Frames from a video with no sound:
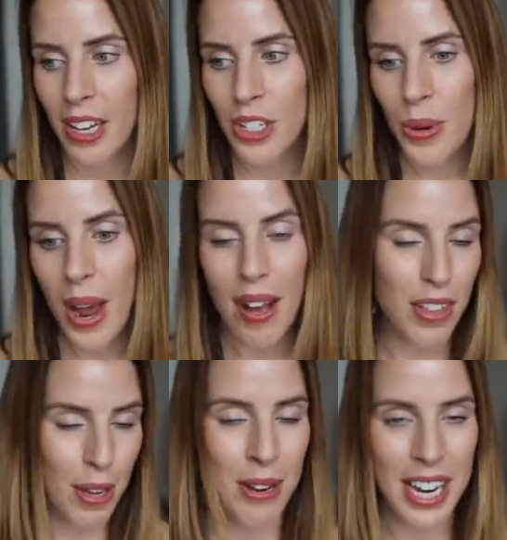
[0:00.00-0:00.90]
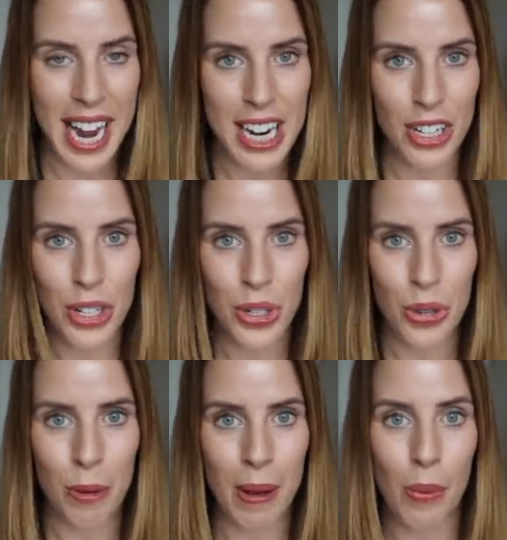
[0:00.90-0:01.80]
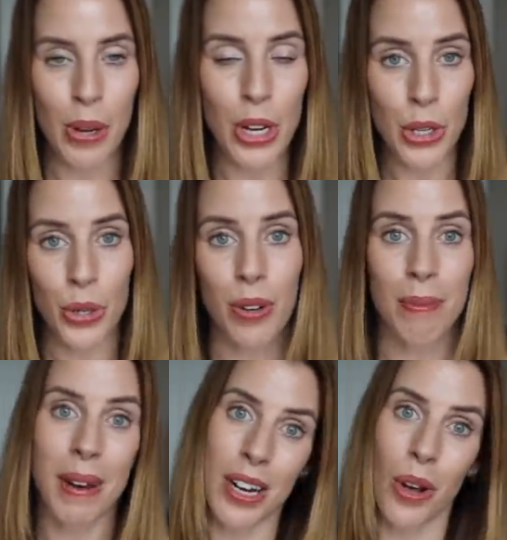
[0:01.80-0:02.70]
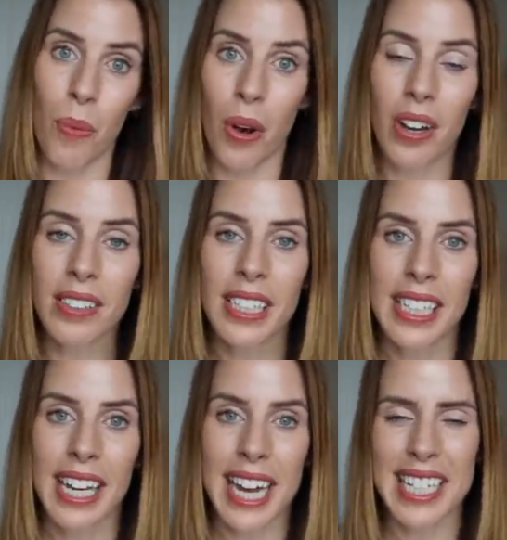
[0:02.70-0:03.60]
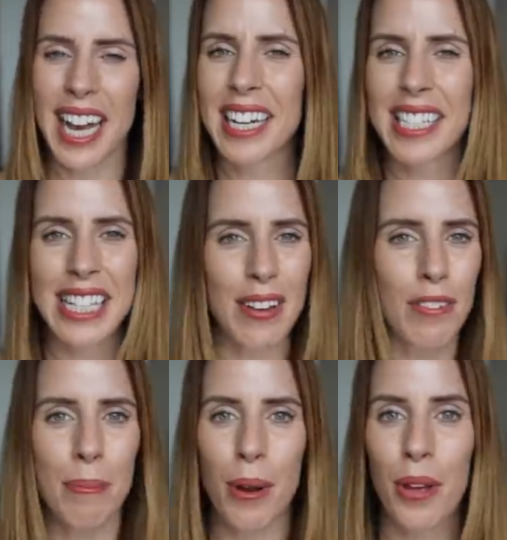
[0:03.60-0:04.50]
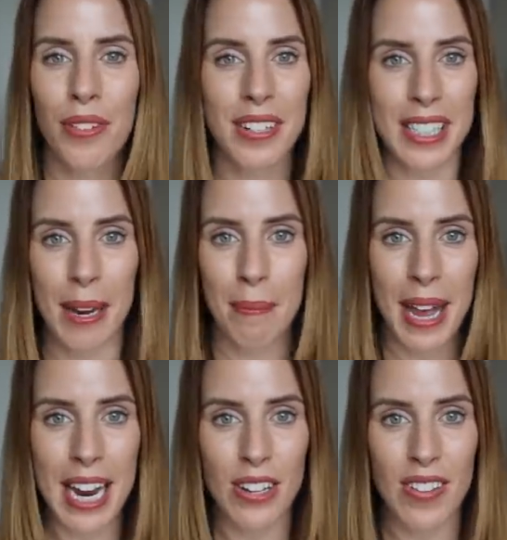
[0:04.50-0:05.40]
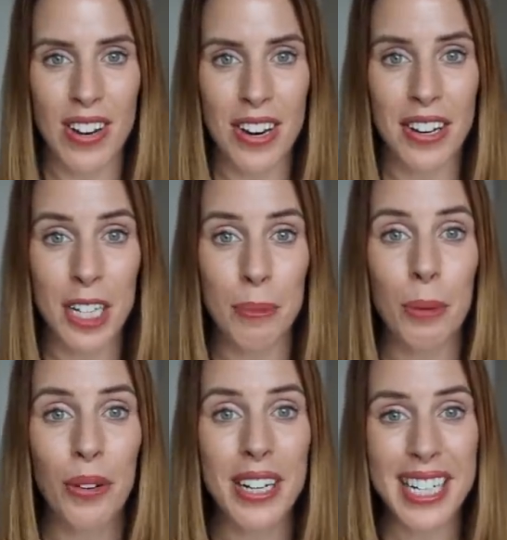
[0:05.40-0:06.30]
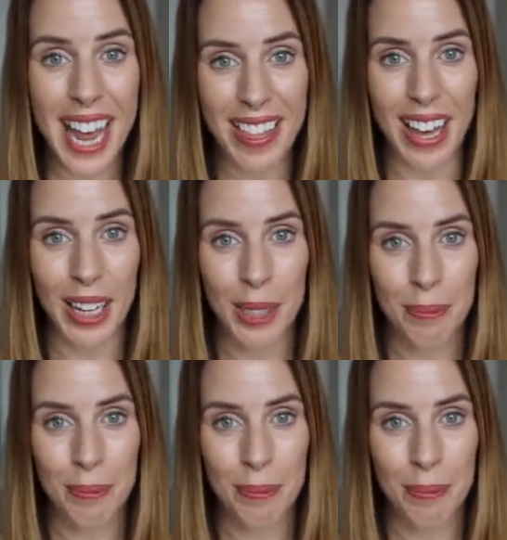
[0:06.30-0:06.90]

to have the communication to talk about what you do and might not want, and to kind of see if you're both on the same page, and then you can explore it together.